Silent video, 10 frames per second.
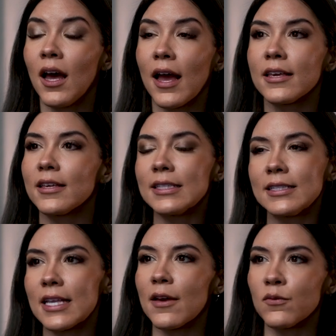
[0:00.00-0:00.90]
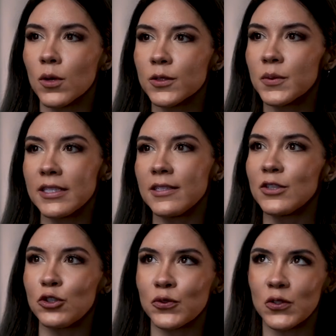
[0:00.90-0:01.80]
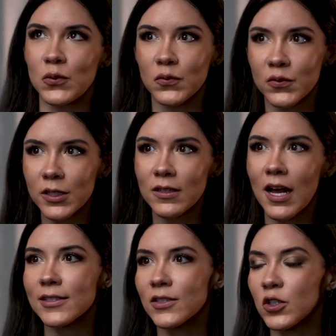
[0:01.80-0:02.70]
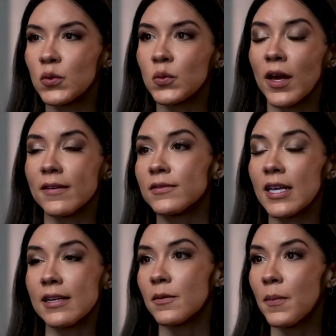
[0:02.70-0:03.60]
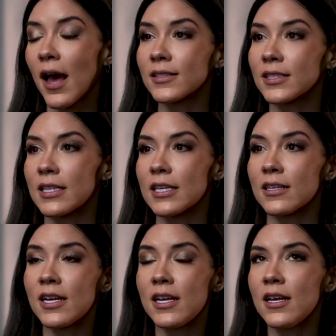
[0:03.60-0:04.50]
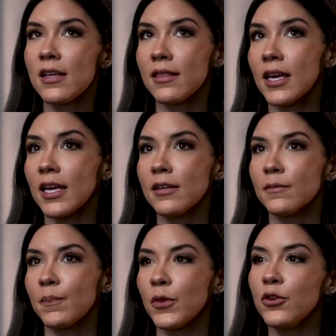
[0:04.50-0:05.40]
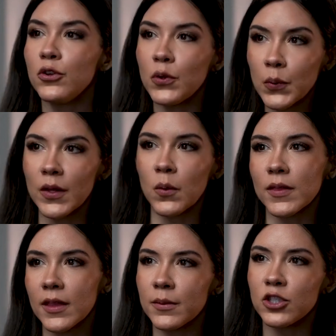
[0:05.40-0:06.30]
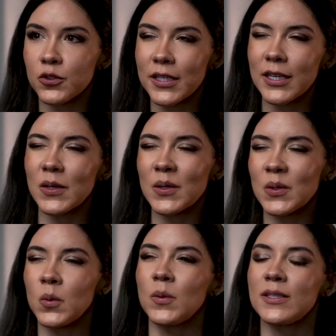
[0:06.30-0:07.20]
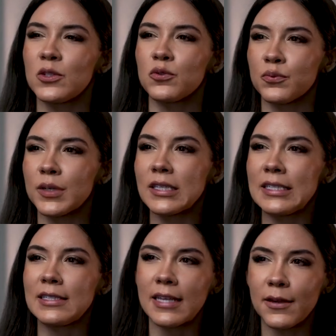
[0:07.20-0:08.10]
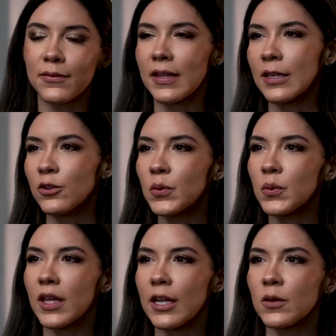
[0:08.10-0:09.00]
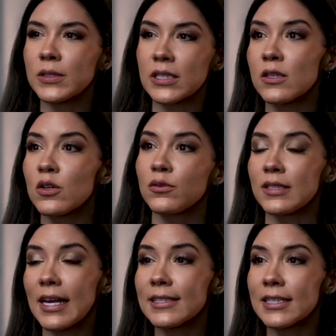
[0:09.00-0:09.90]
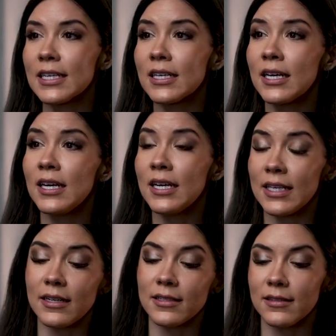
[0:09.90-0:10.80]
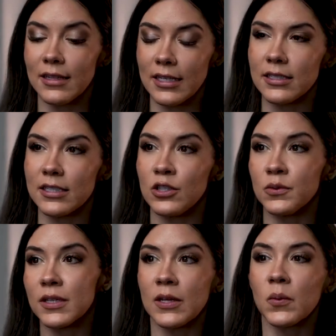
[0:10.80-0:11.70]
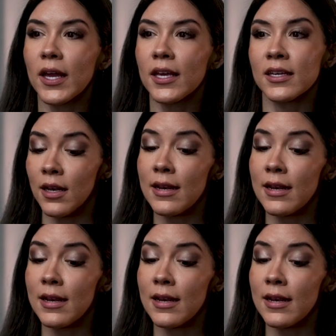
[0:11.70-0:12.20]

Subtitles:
I can say I've worked with individuals who virilized, who have said in the past that they knew that what they were doing wasn't really safe. They knew that it was a little dicey, yet they continued anyway.